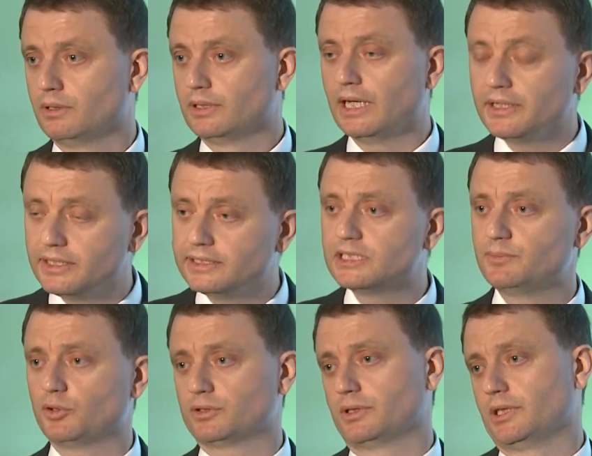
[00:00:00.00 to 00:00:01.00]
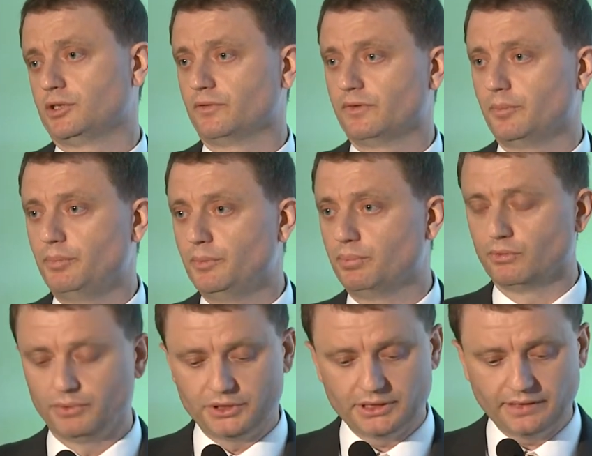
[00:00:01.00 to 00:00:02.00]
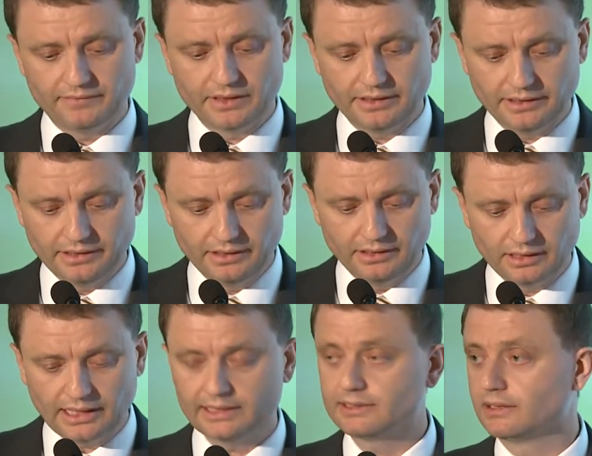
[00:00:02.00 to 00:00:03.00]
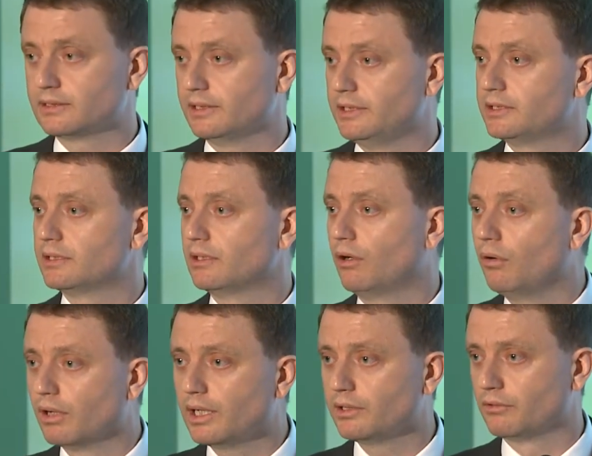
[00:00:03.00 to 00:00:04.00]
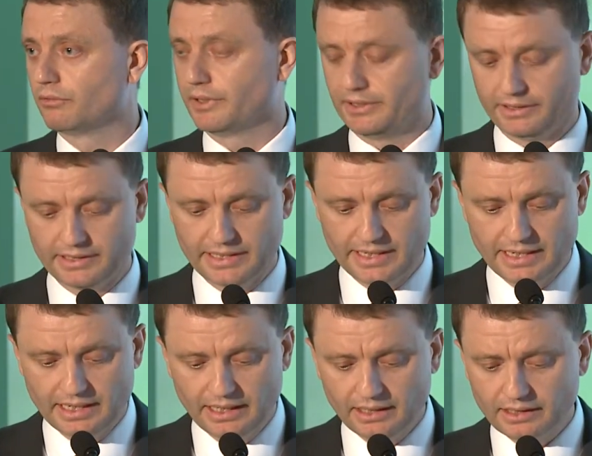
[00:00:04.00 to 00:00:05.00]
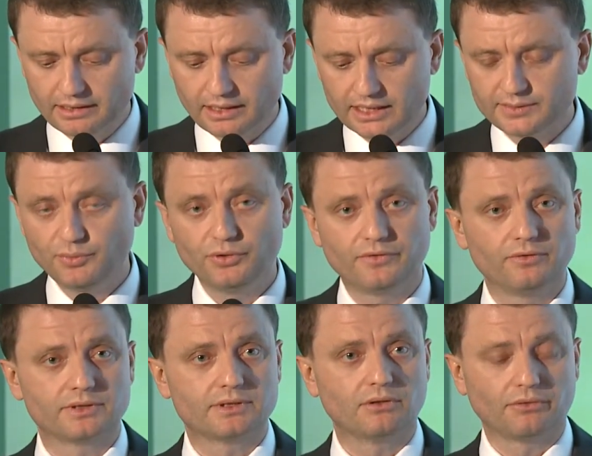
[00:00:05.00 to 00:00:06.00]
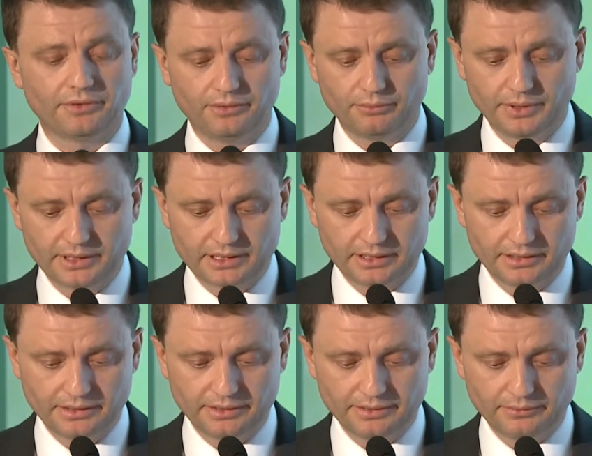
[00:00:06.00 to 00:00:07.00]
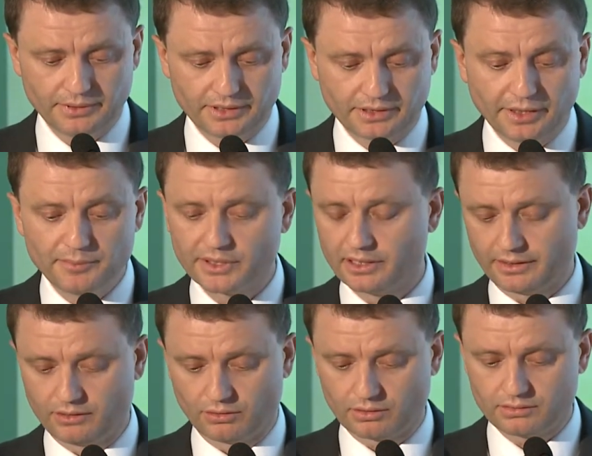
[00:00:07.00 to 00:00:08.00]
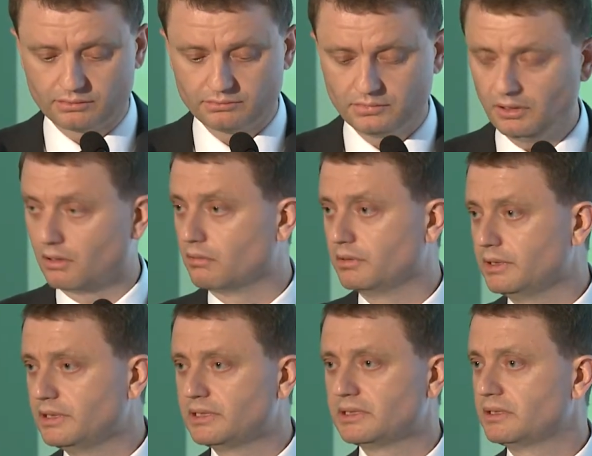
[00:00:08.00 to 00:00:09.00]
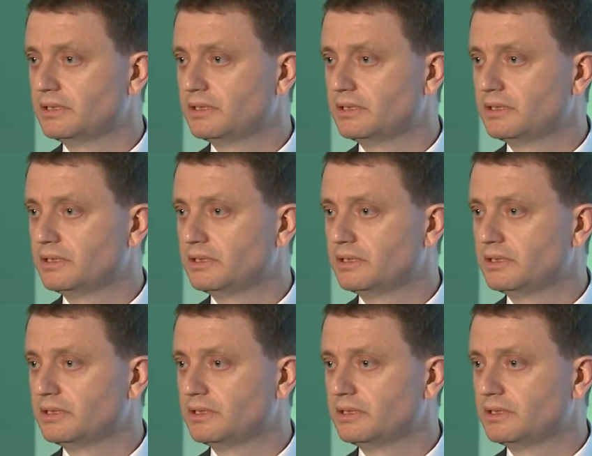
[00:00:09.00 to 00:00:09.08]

96% of the people which have the license, it's online already. And a nice, beautiful story with criminal record. It's